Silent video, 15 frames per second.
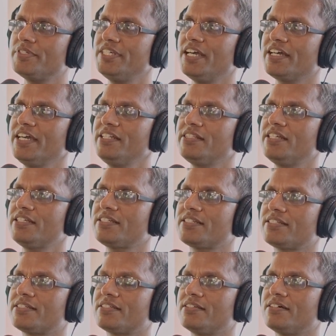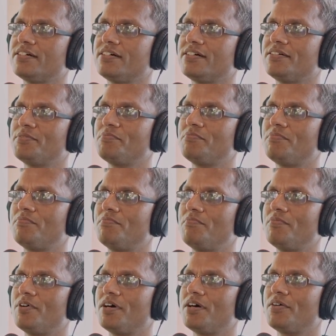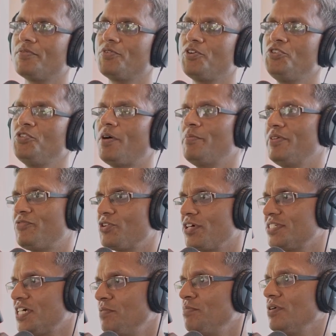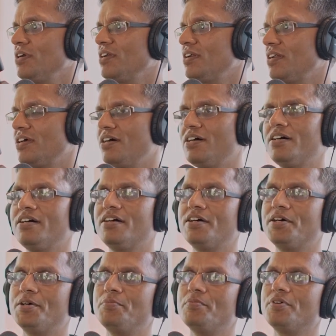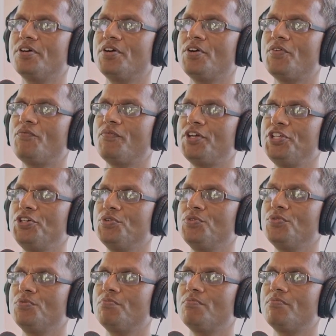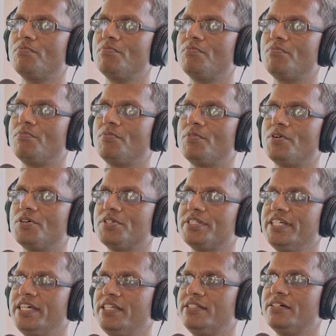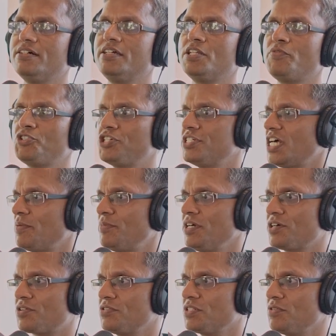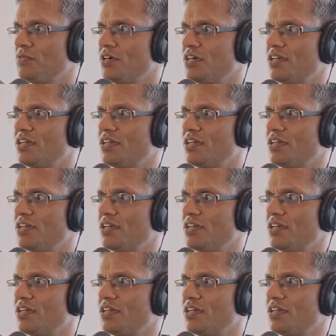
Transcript: see, again, this, you, I mean, for example, uh, when you see the innovations happening around the